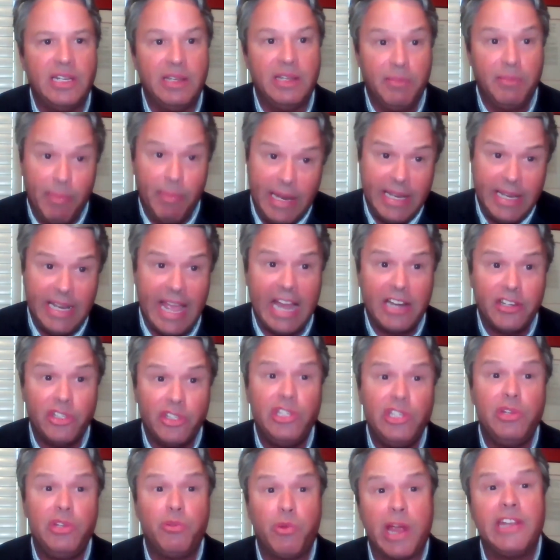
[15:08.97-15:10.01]
it meant actually
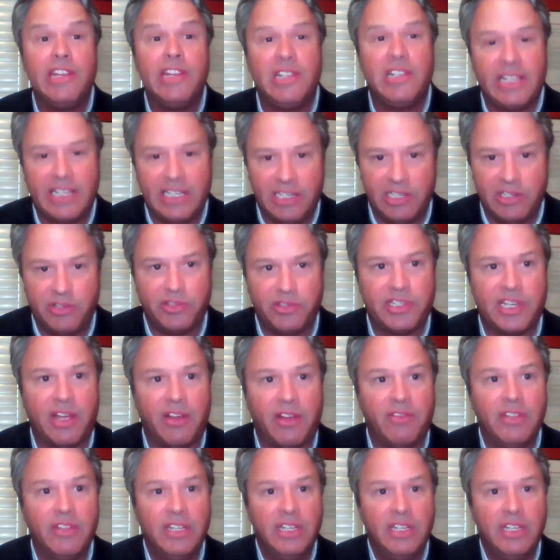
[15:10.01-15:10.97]
you regulated yourself.